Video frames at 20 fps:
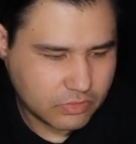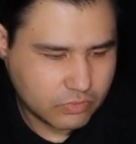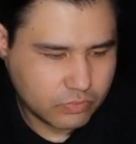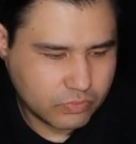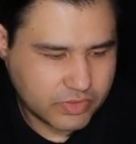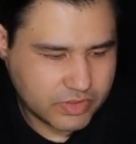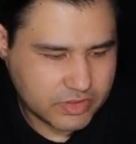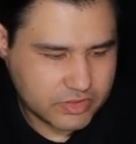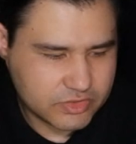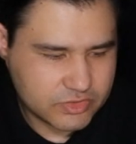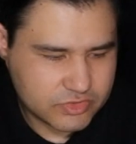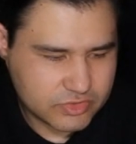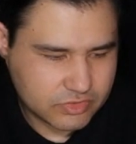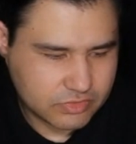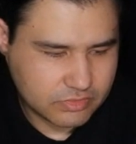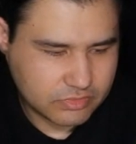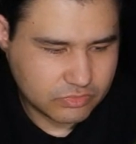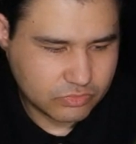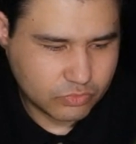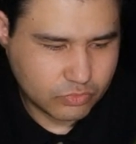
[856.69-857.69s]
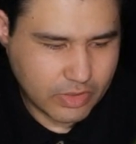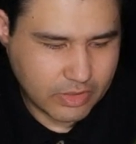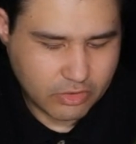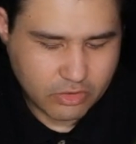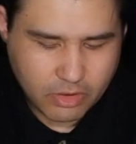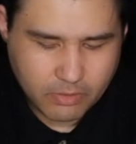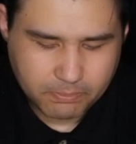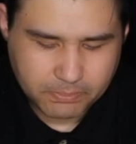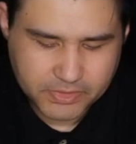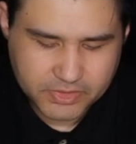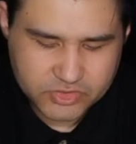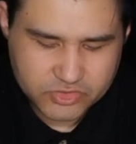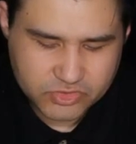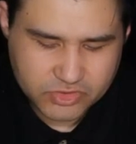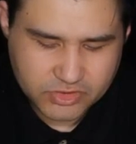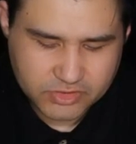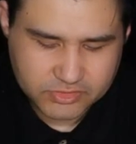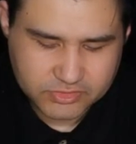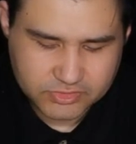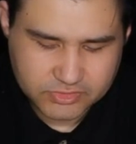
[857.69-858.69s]
which to accomplish
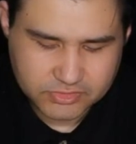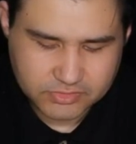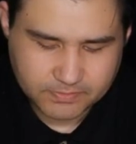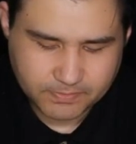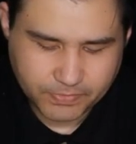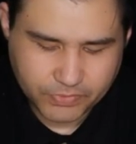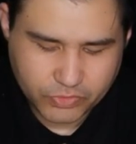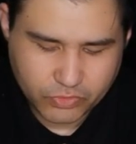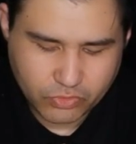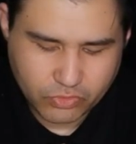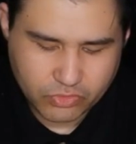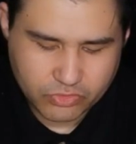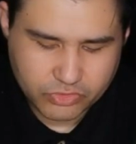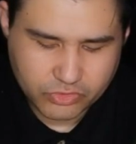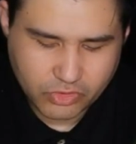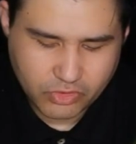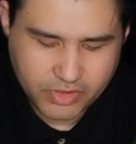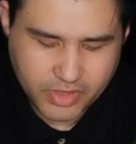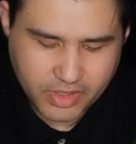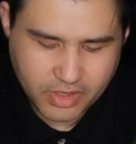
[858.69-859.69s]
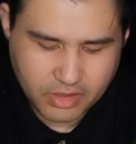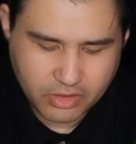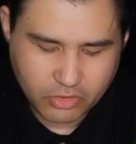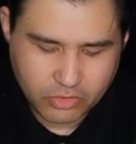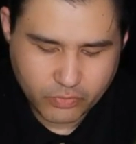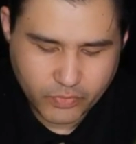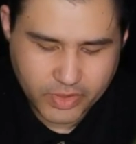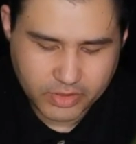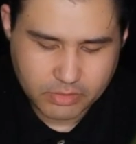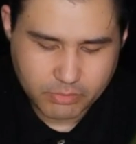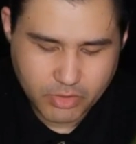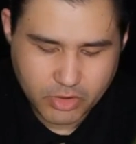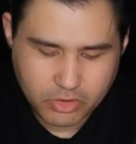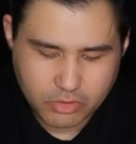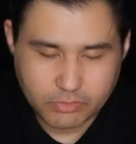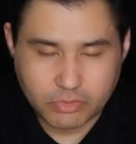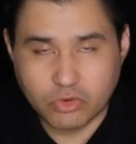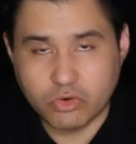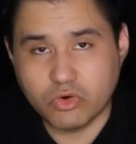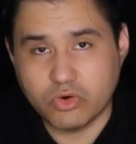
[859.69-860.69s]
this, to control the card all the way at the
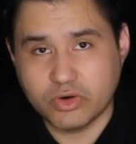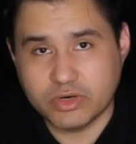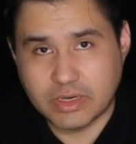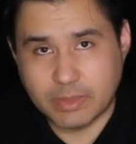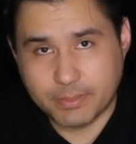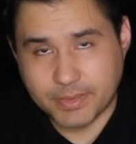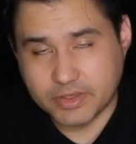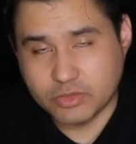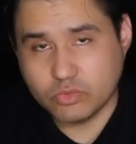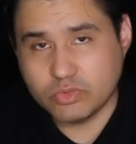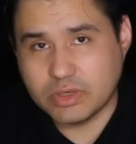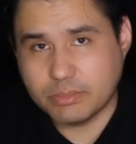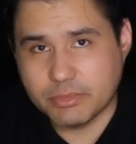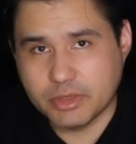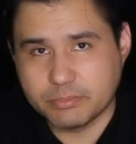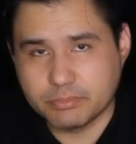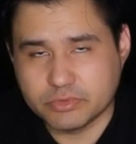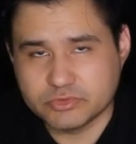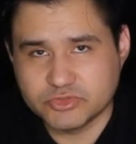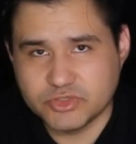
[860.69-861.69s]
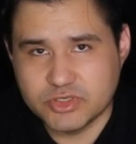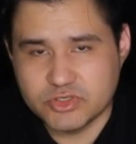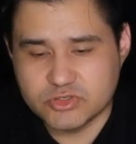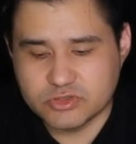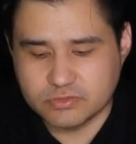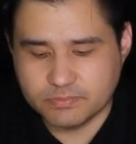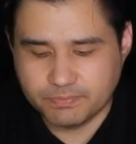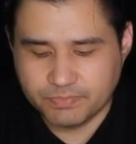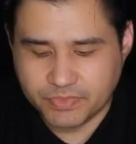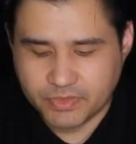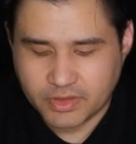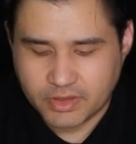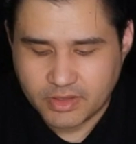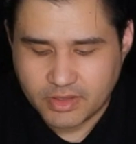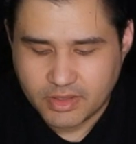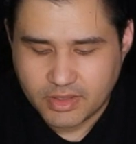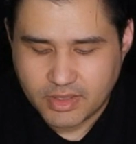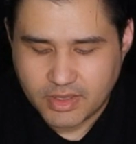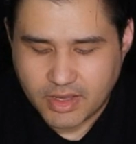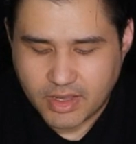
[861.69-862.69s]
bottom or in the penultimate position,
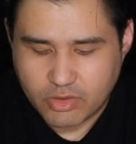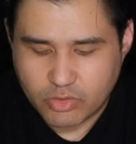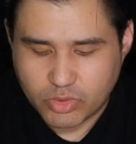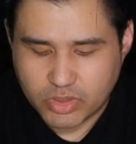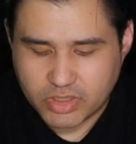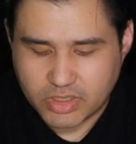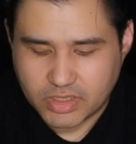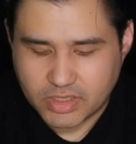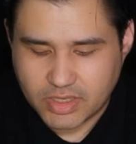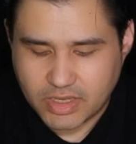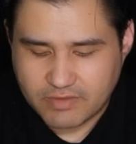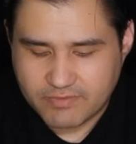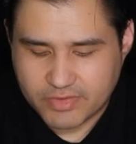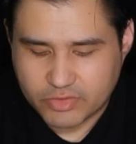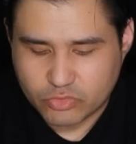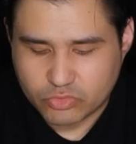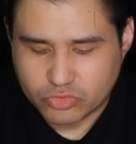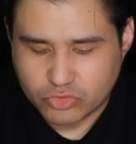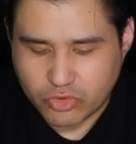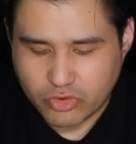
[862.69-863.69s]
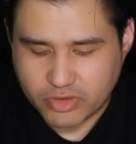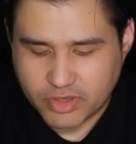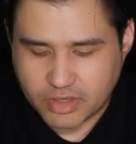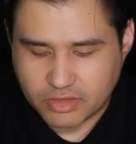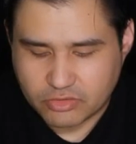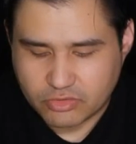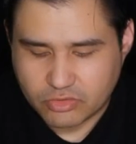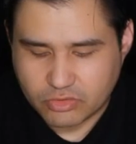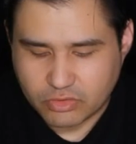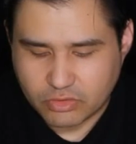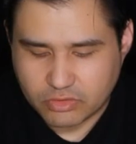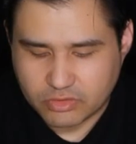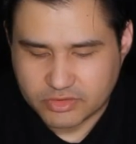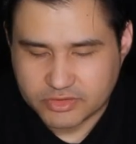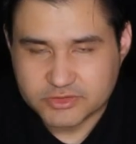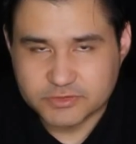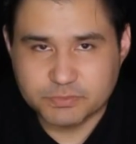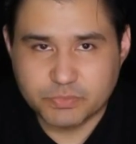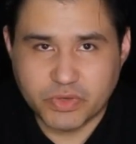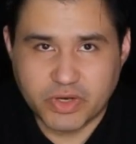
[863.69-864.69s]
I already have a tutorial
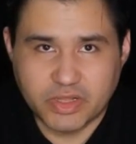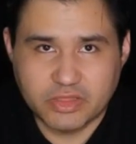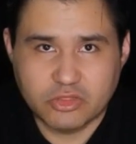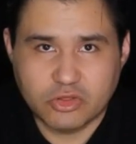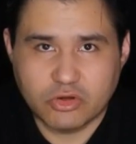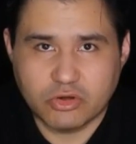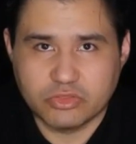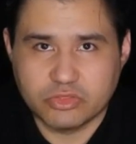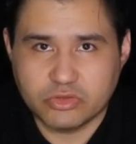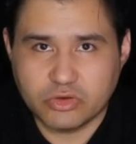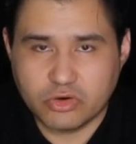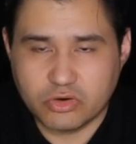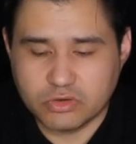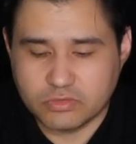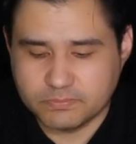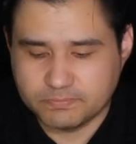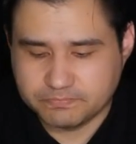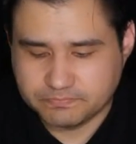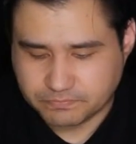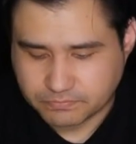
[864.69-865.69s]
called spread control.